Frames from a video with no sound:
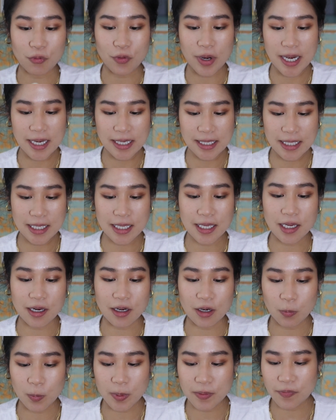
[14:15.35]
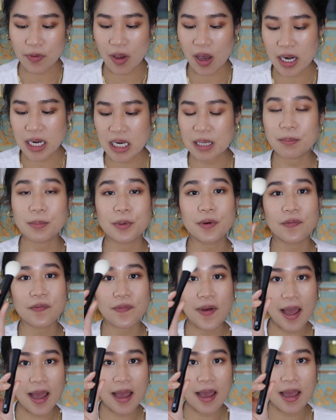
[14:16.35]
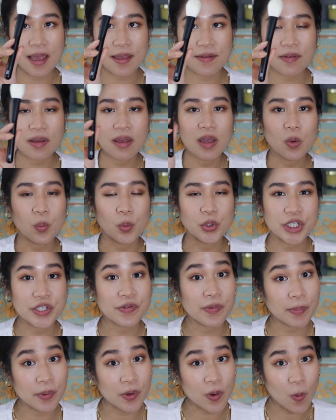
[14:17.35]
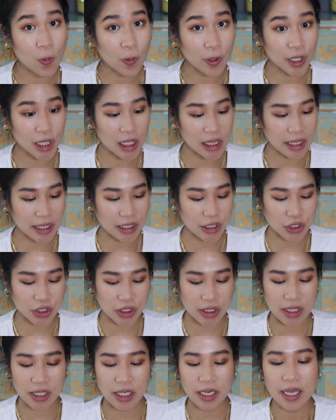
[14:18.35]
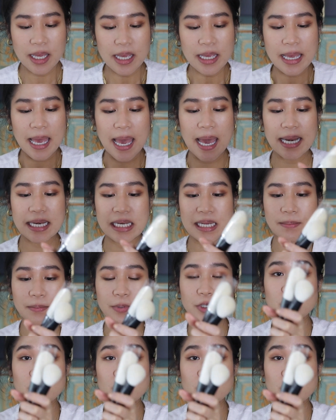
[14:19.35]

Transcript: right here. We've got number 5, which is from the core collection, and number